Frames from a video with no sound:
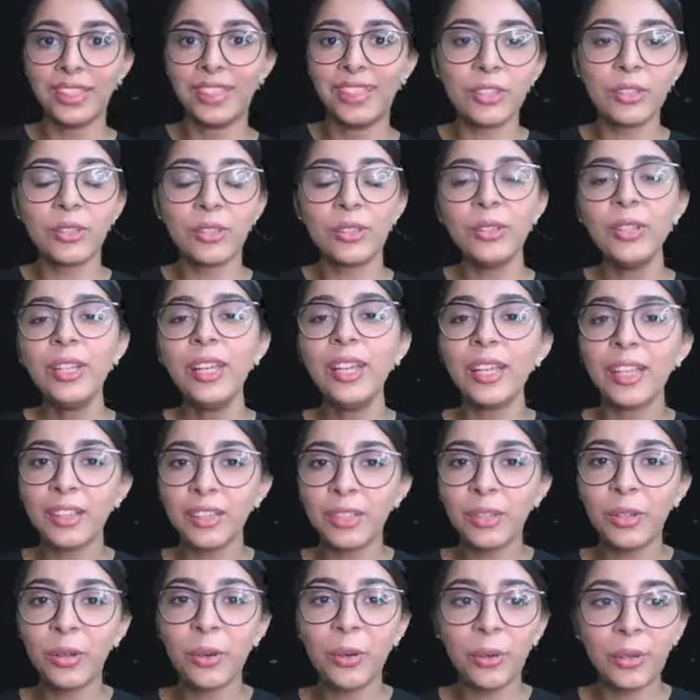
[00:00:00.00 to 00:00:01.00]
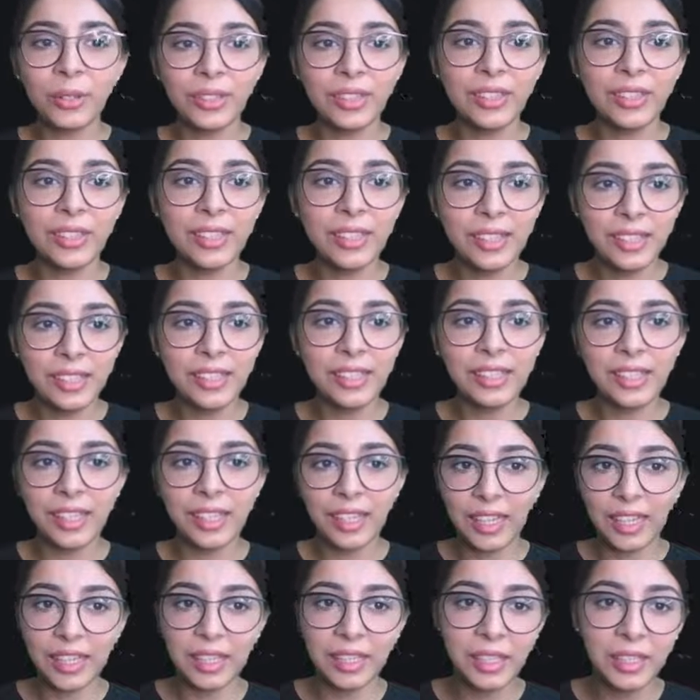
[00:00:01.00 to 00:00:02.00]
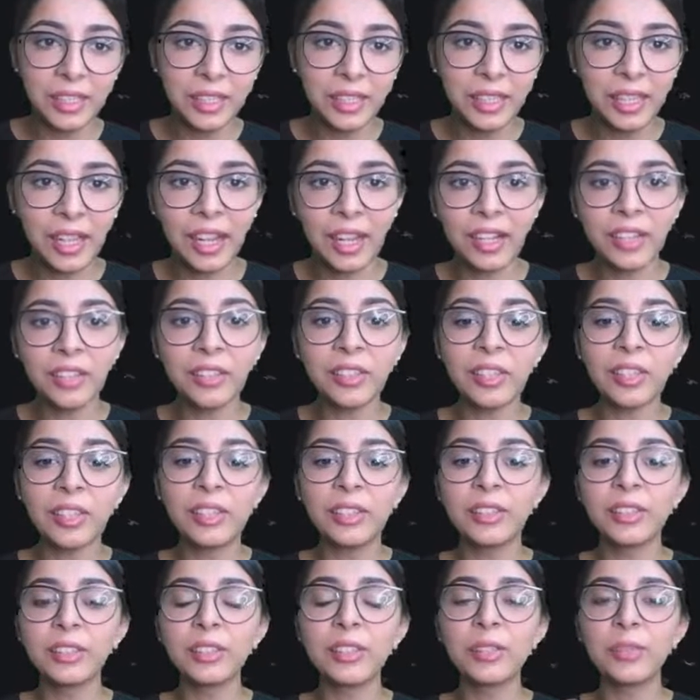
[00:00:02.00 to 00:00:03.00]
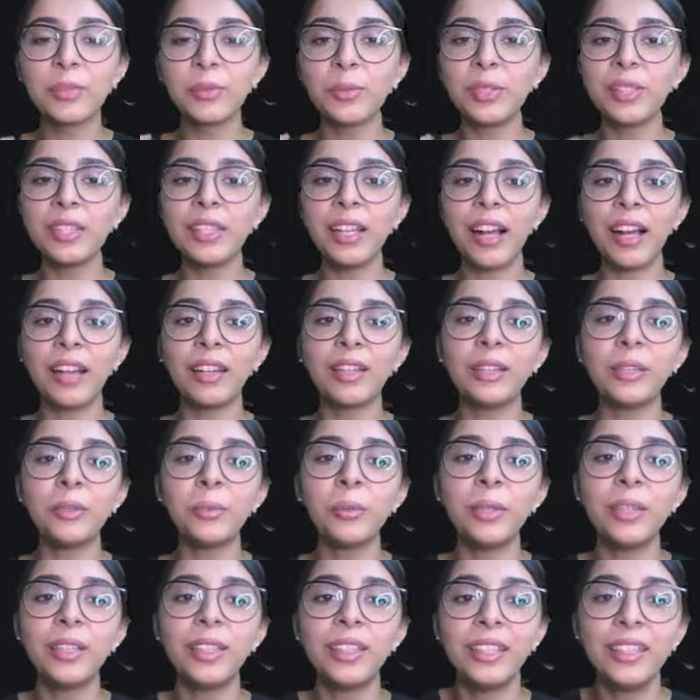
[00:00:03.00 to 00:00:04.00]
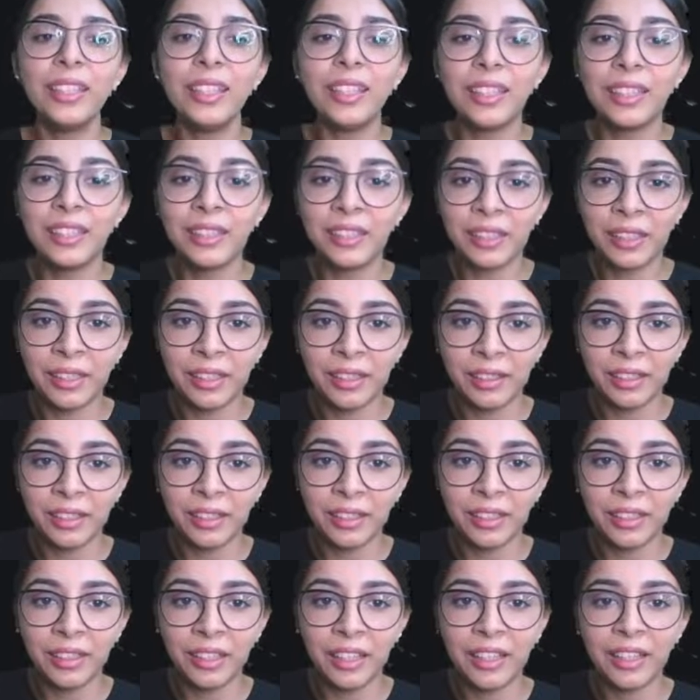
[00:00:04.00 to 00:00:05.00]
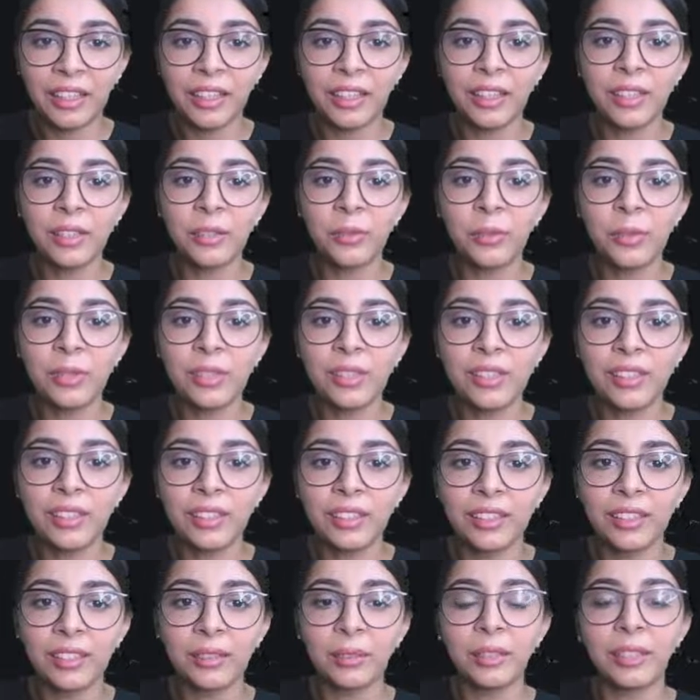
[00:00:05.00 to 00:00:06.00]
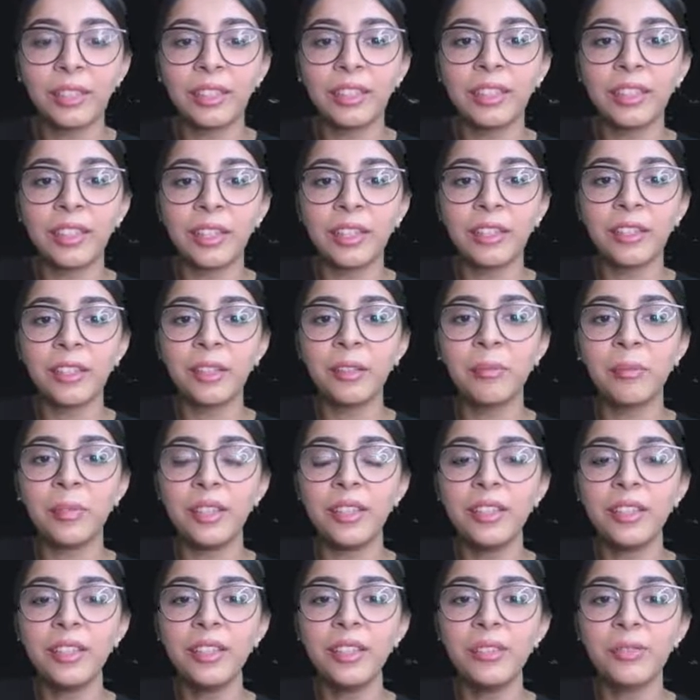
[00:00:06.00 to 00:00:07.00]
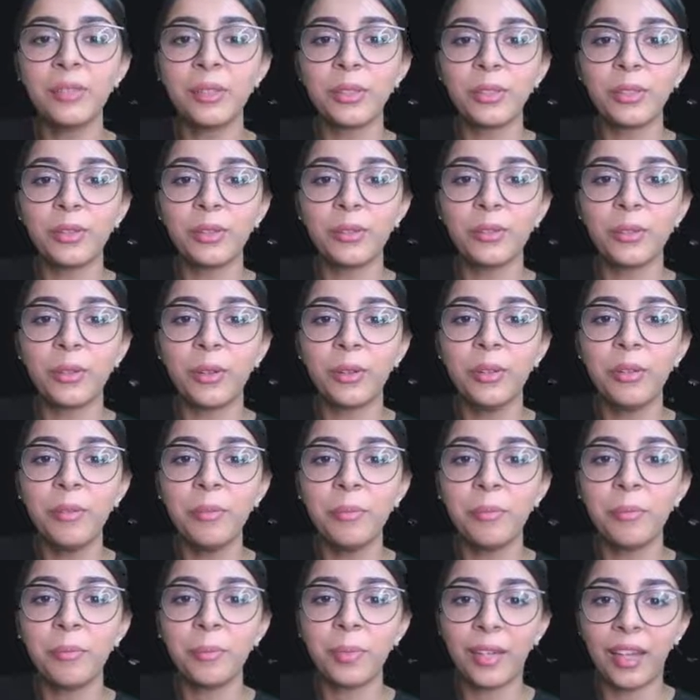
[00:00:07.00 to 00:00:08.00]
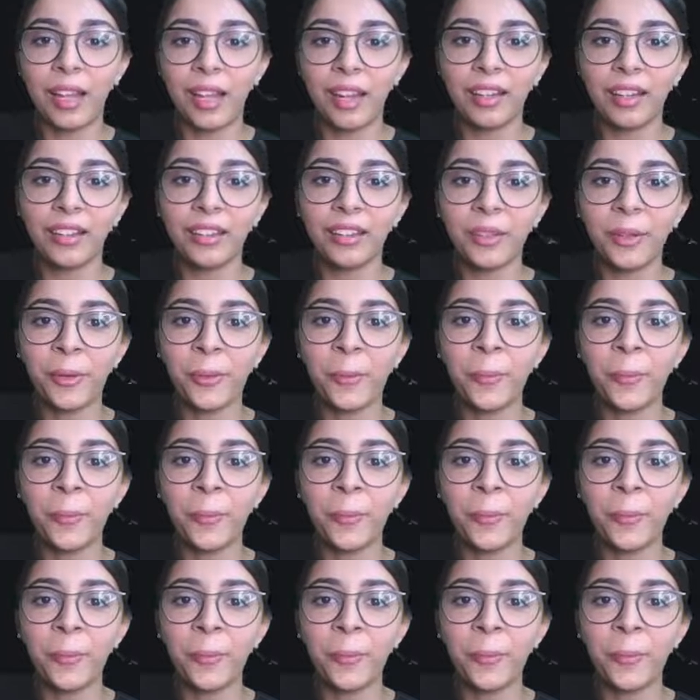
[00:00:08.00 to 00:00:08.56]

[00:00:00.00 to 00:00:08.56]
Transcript: So here the author is saying that this was hardly what he intended. Like it was not intended means, first of all, planned.